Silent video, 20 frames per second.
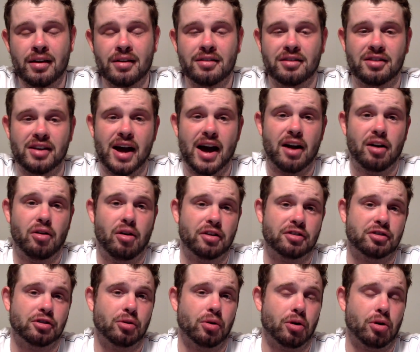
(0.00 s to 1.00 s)
Seattle
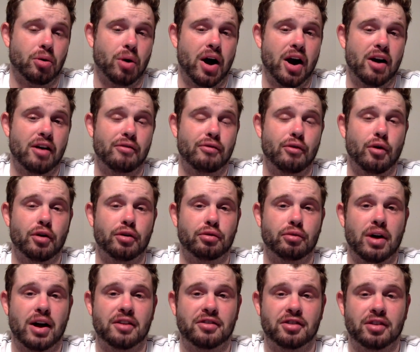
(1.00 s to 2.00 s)
also acquired a
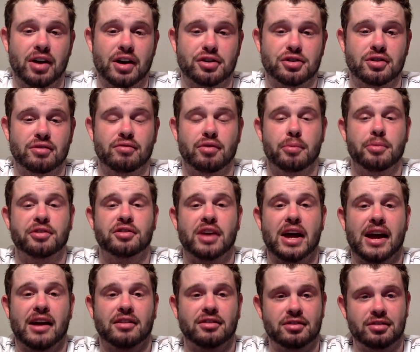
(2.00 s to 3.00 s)
fourth-round selection from the
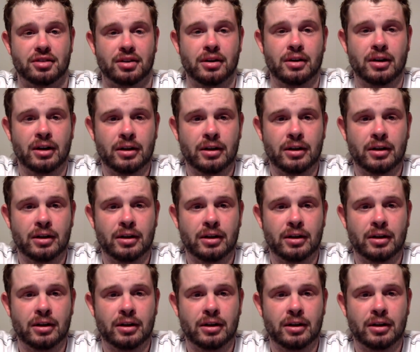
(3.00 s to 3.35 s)
Saints.